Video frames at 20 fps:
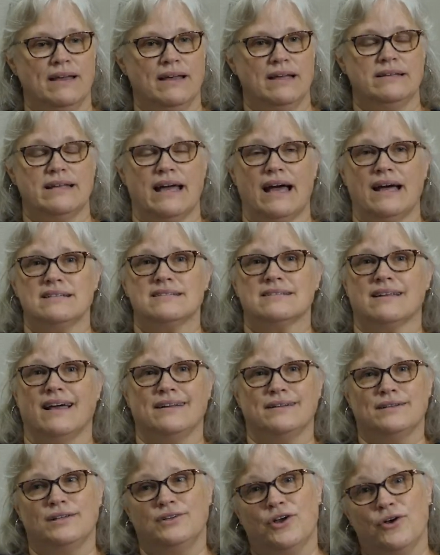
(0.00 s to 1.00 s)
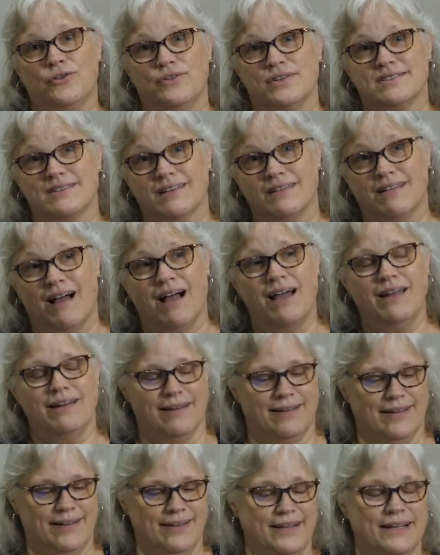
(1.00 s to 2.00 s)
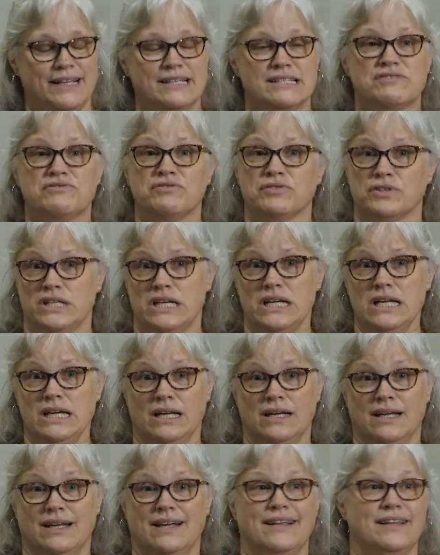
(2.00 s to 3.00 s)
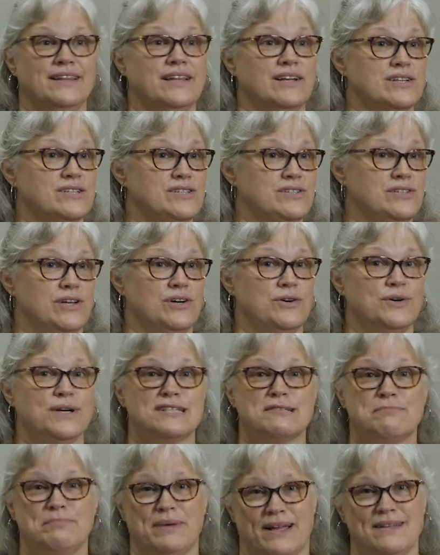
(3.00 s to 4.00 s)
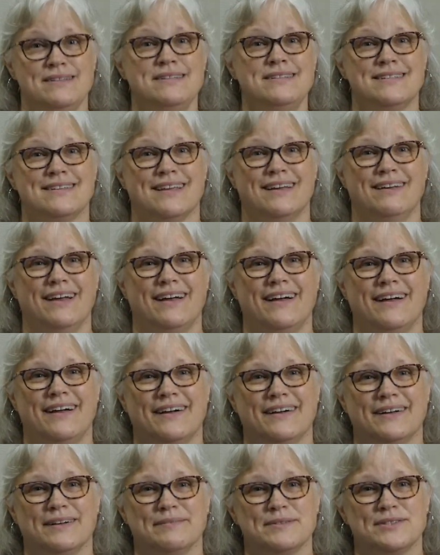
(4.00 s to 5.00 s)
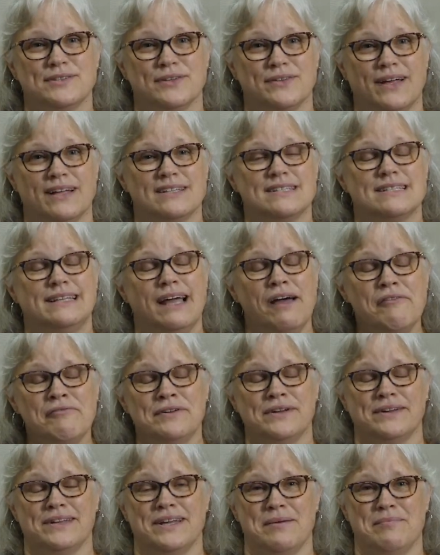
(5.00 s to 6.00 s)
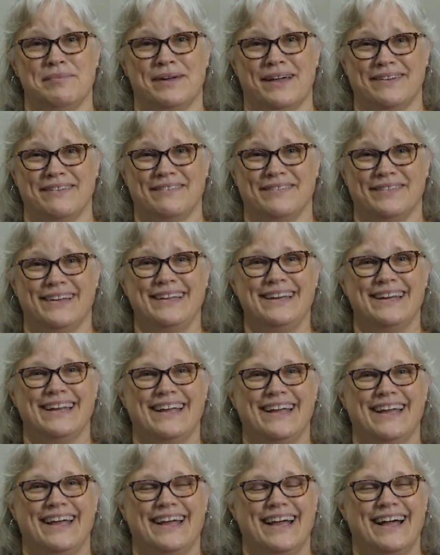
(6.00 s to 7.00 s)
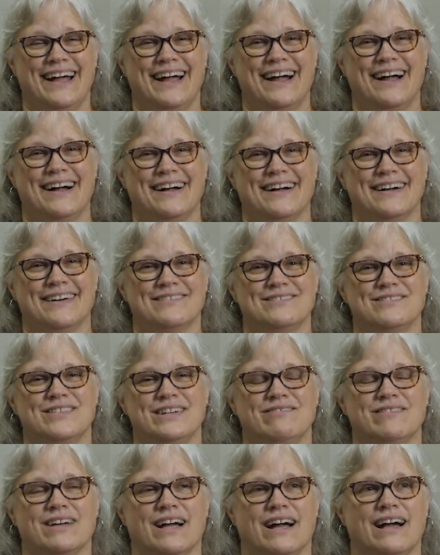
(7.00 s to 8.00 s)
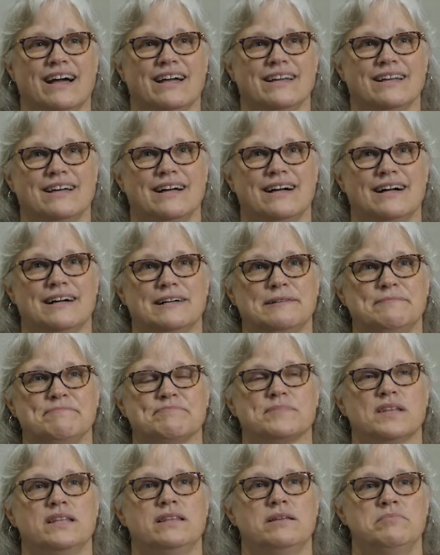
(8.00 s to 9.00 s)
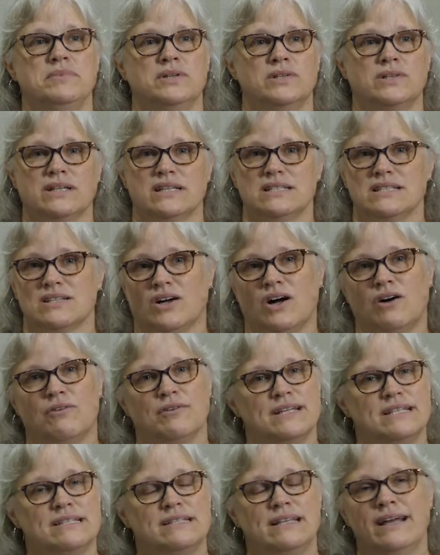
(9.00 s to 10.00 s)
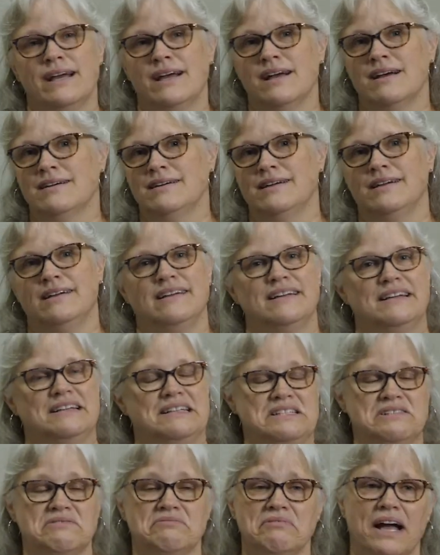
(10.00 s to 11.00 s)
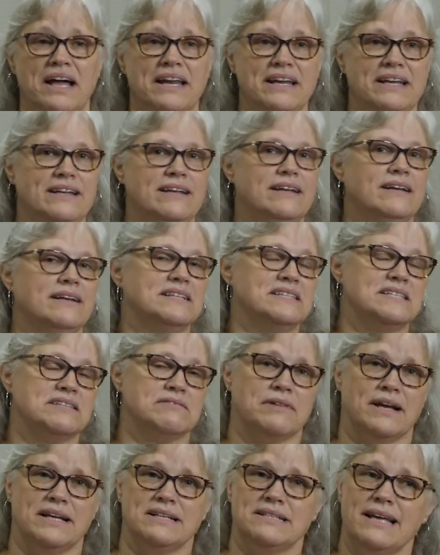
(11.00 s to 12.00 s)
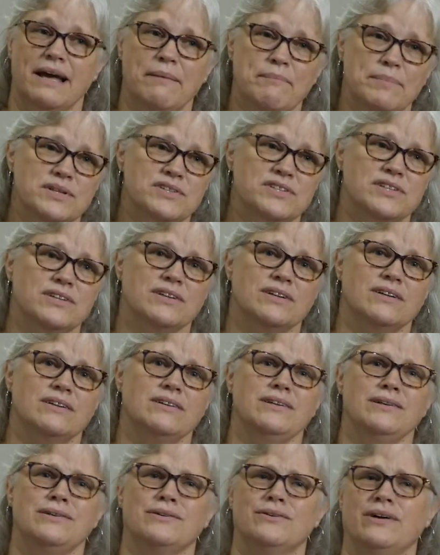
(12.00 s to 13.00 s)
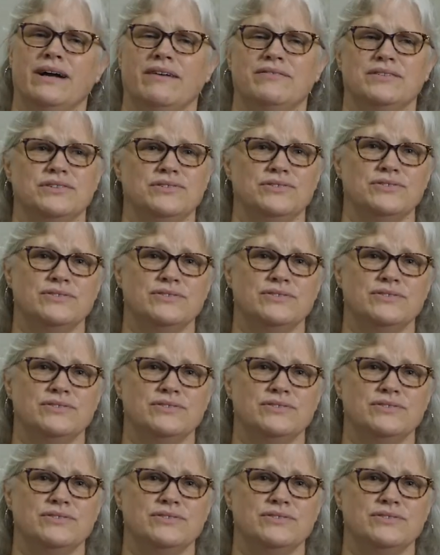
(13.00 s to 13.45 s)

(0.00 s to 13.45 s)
dads like to know this a lot. It's free. There's no expense. So that's definitely a benefit. We've got the milk is always there. It's ready. It's the right temperature. You don't have to do